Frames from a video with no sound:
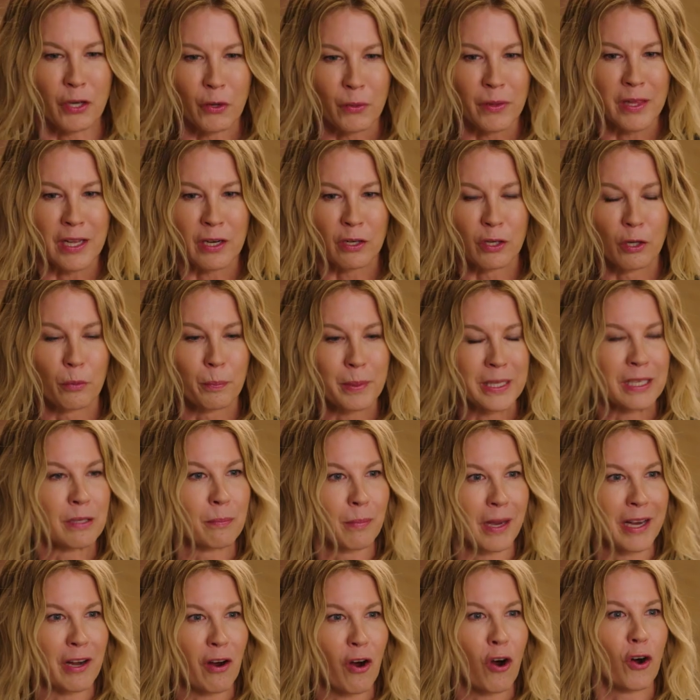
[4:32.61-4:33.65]
you know, that it'll be in
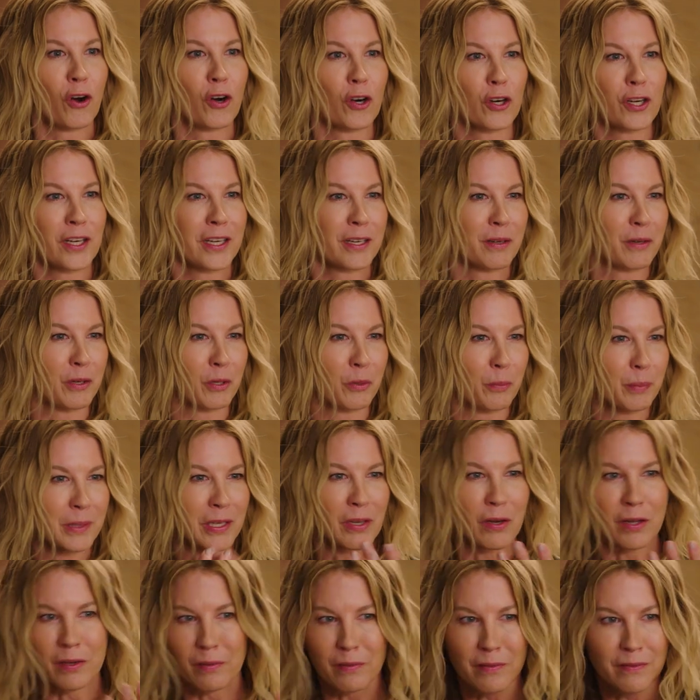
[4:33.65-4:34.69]
my heart and it'll
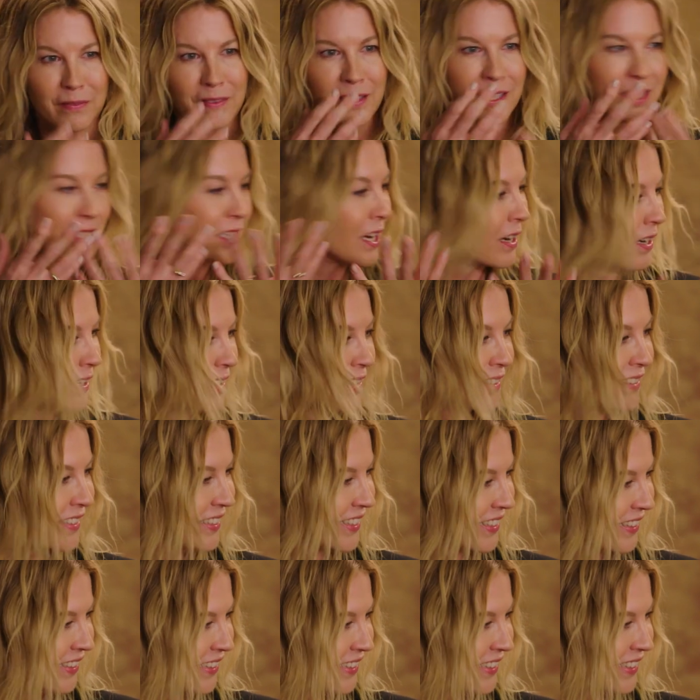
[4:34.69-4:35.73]
be on the tongue
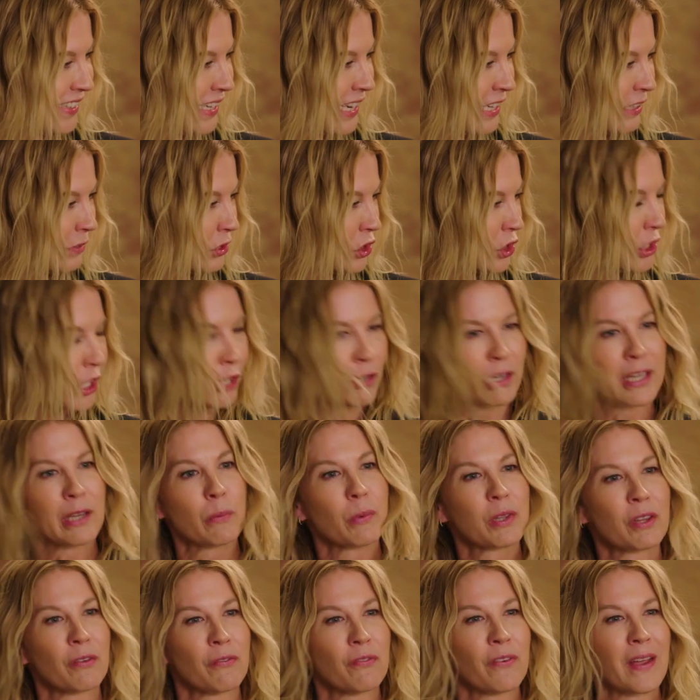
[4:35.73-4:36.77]
and sharing it
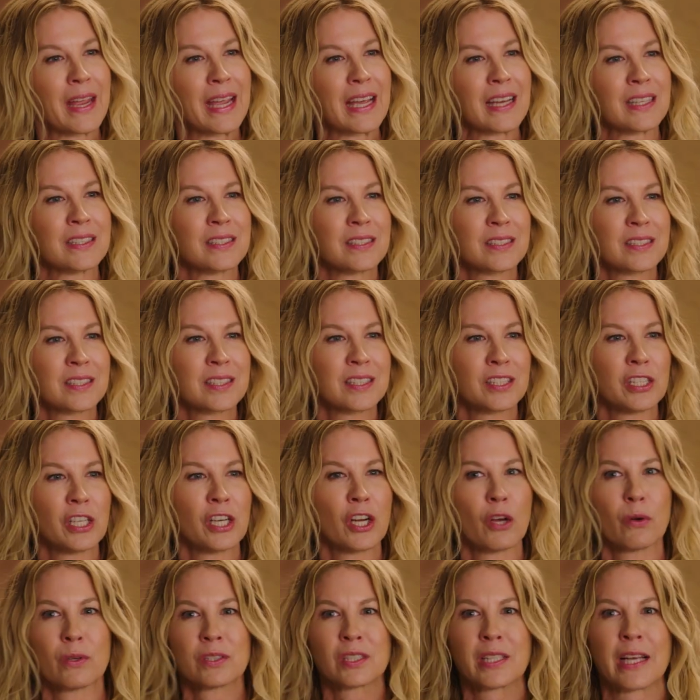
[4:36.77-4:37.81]
with the fans, you
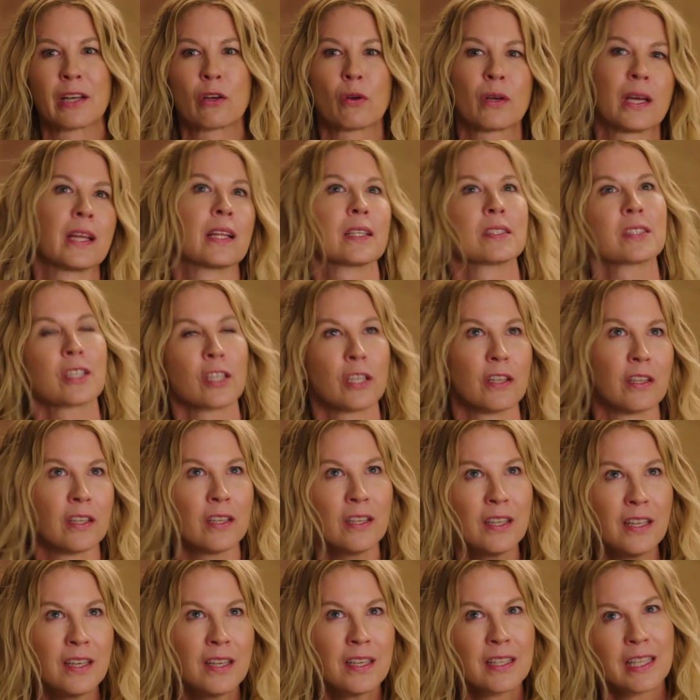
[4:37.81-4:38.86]
know, it's like, okay, that's
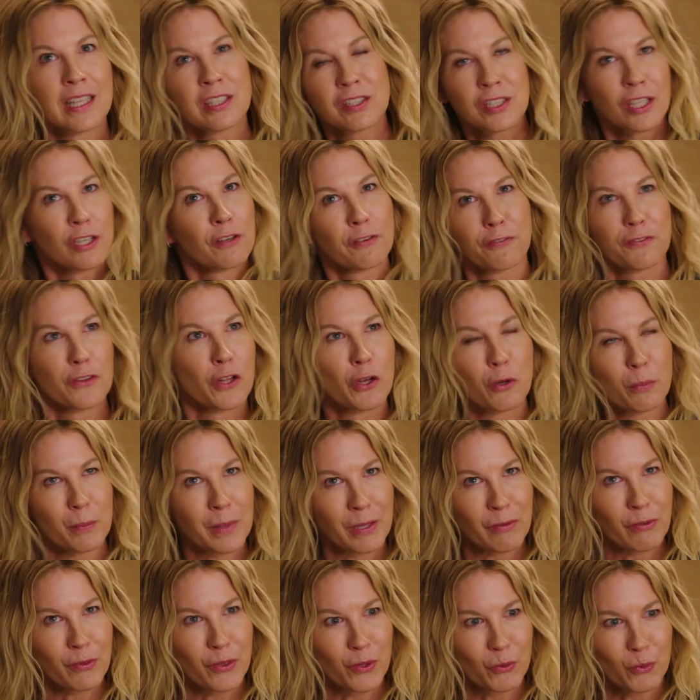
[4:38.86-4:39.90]
gonna float
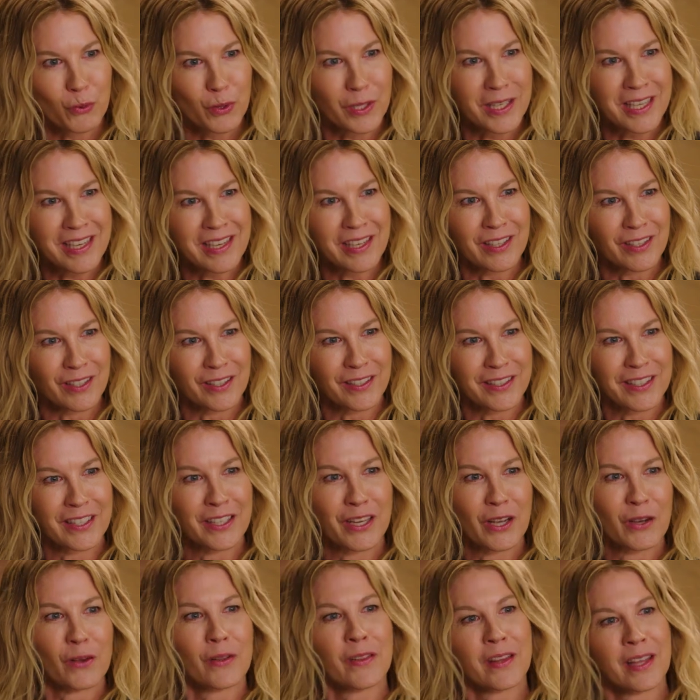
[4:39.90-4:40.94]
me through the year, you
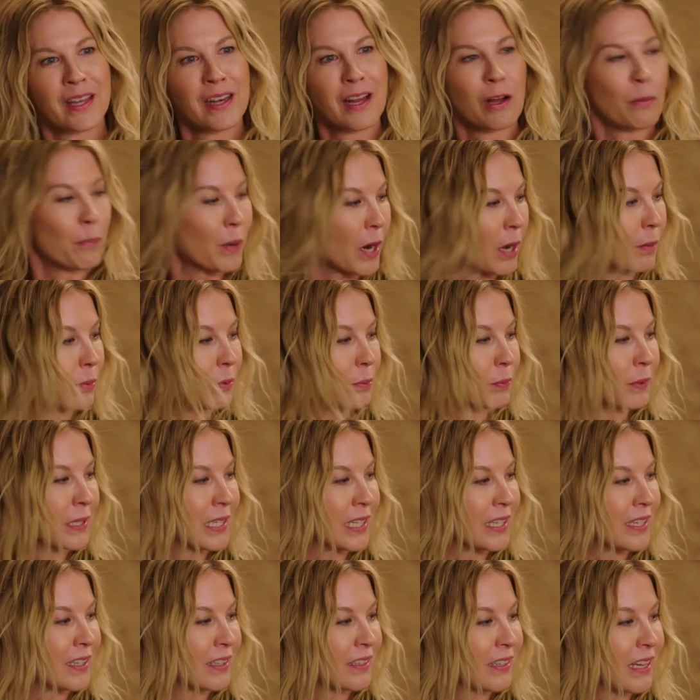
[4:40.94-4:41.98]
know, and then I'll
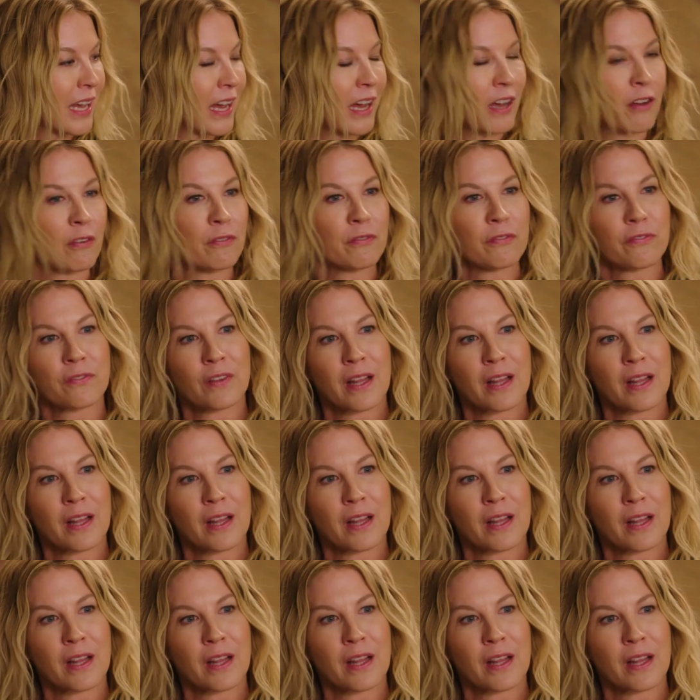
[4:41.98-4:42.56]
probably have